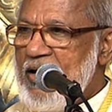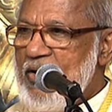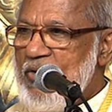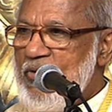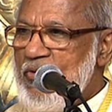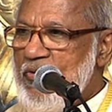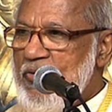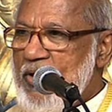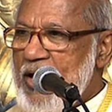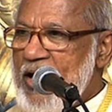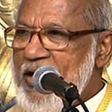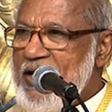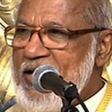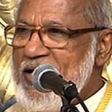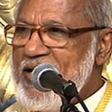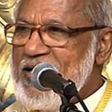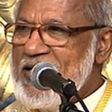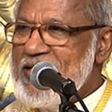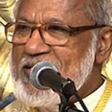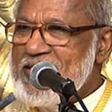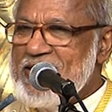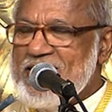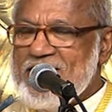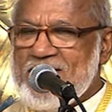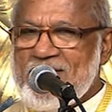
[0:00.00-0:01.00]
Flood
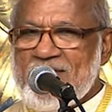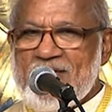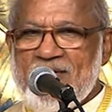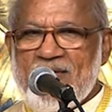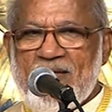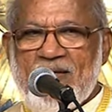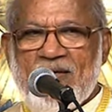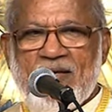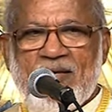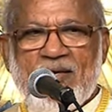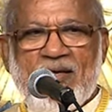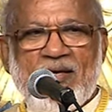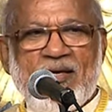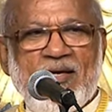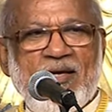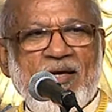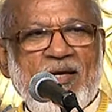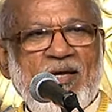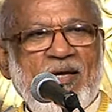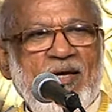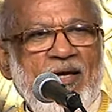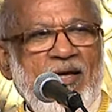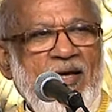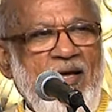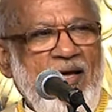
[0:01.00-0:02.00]
is
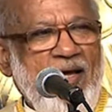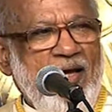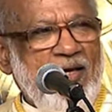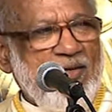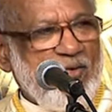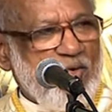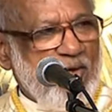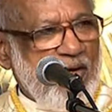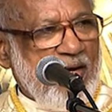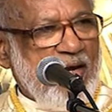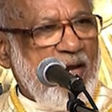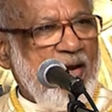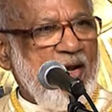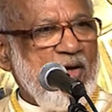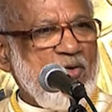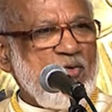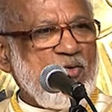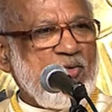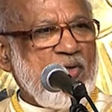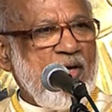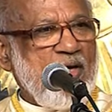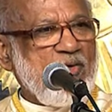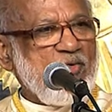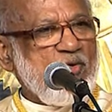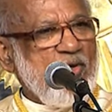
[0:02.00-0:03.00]
a
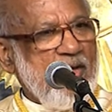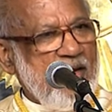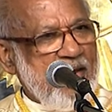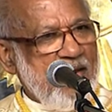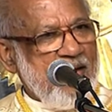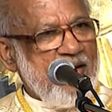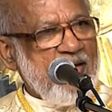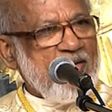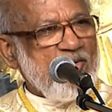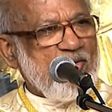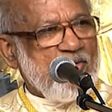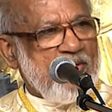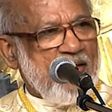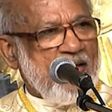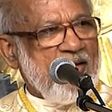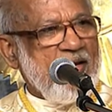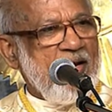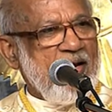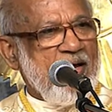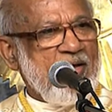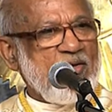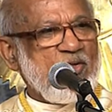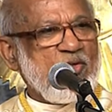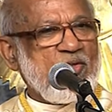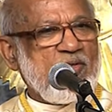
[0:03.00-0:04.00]
sickness, a serious
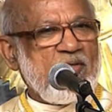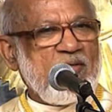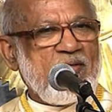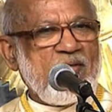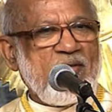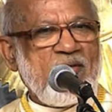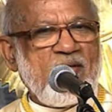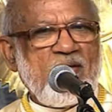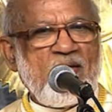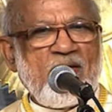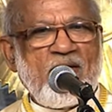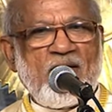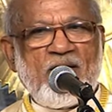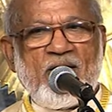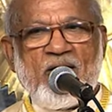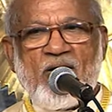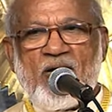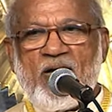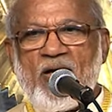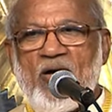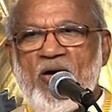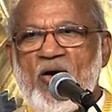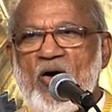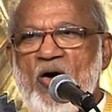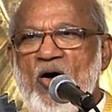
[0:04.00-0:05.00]
sickness
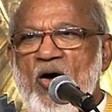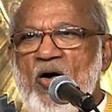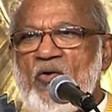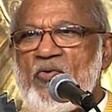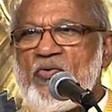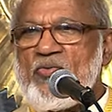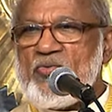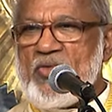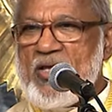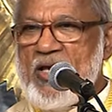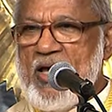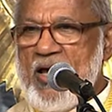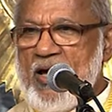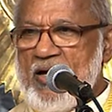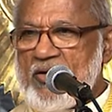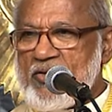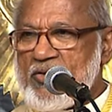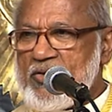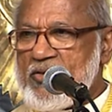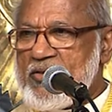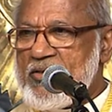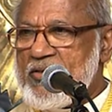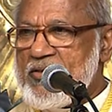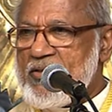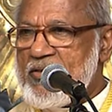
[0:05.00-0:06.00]
of the
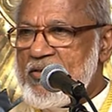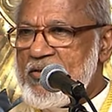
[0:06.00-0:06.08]
earth.